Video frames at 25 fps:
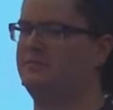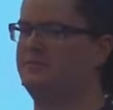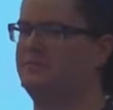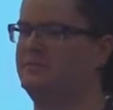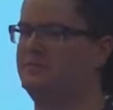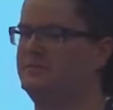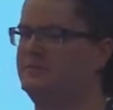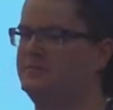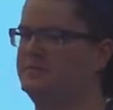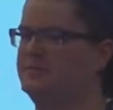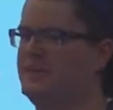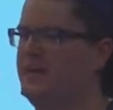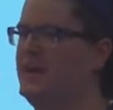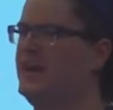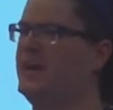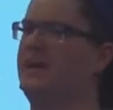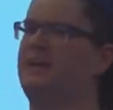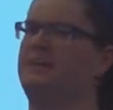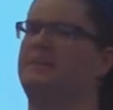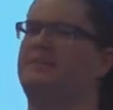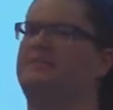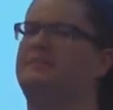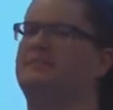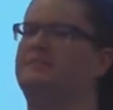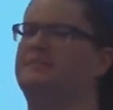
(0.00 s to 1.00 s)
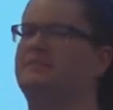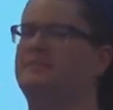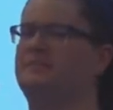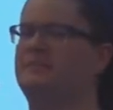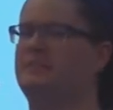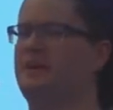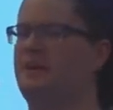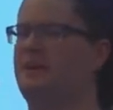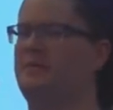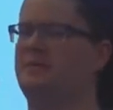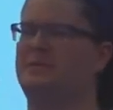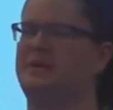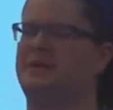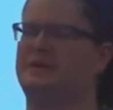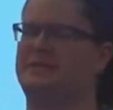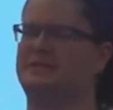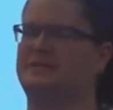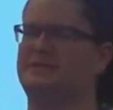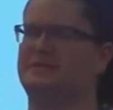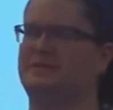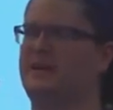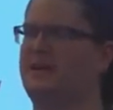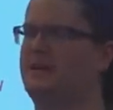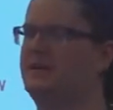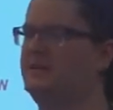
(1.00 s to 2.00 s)
those at. How would I
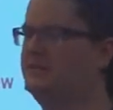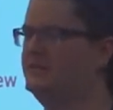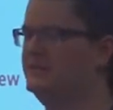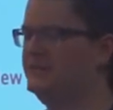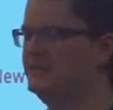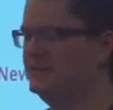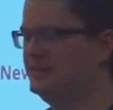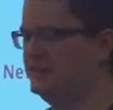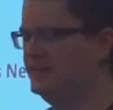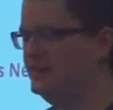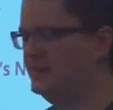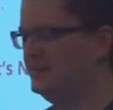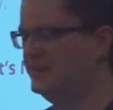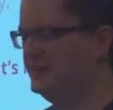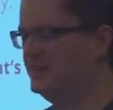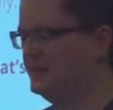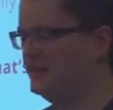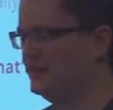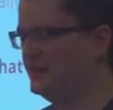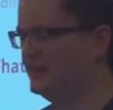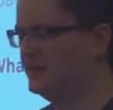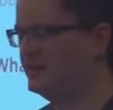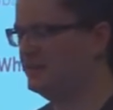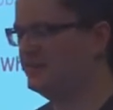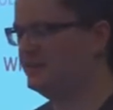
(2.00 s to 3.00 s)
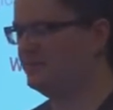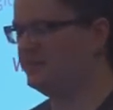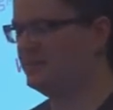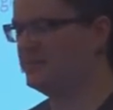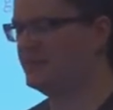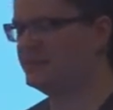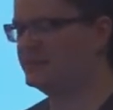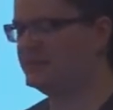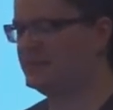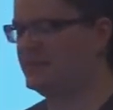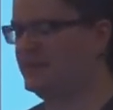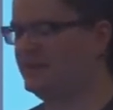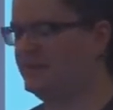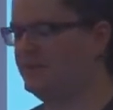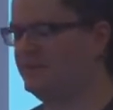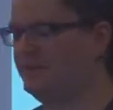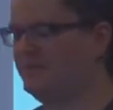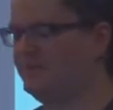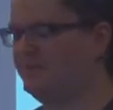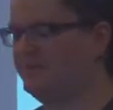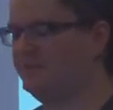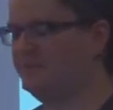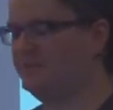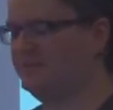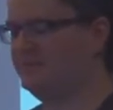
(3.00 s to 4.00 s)
do that? For the sake
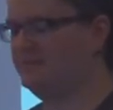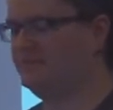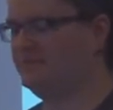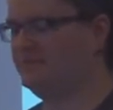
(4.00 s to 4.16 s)
of